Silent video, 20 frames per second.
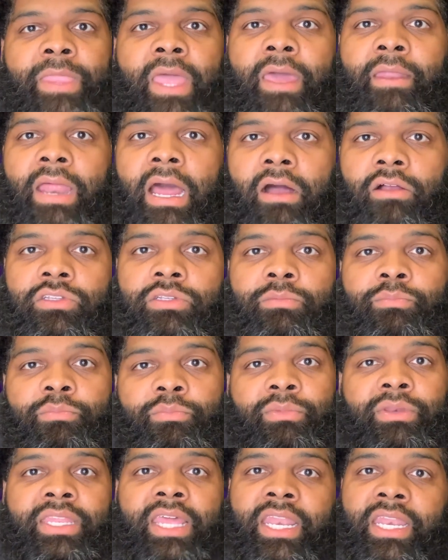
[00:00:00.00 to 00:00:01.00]
that house
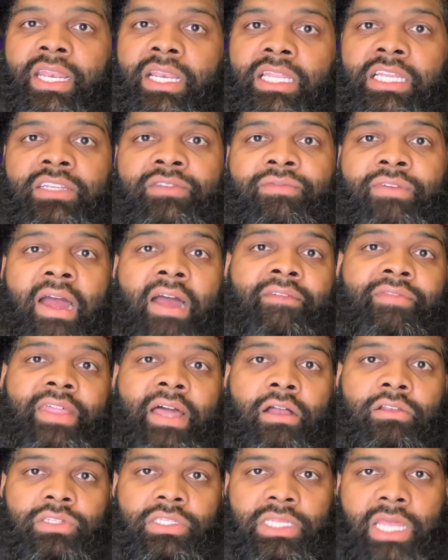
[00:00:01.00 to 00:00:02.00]
netted at least five
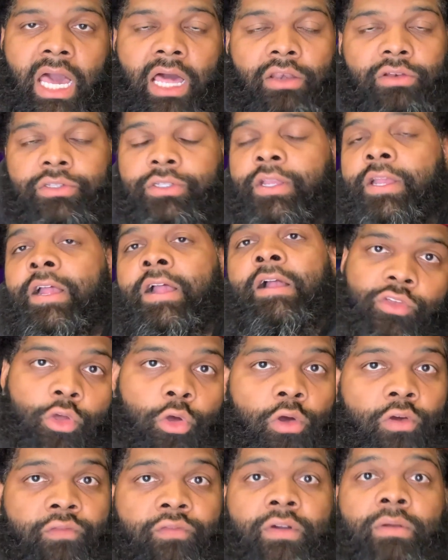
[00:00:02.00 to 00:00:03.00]
thousand dollars,
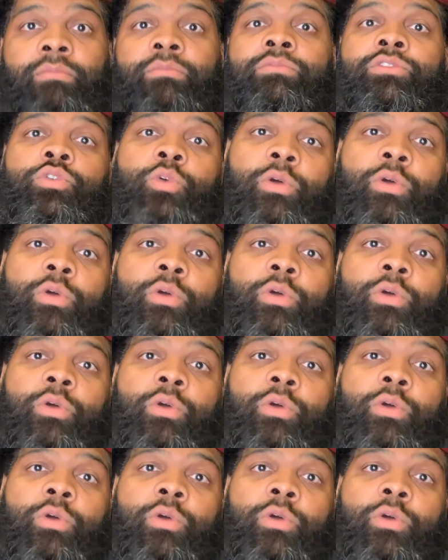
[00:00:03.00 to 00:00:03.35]
going from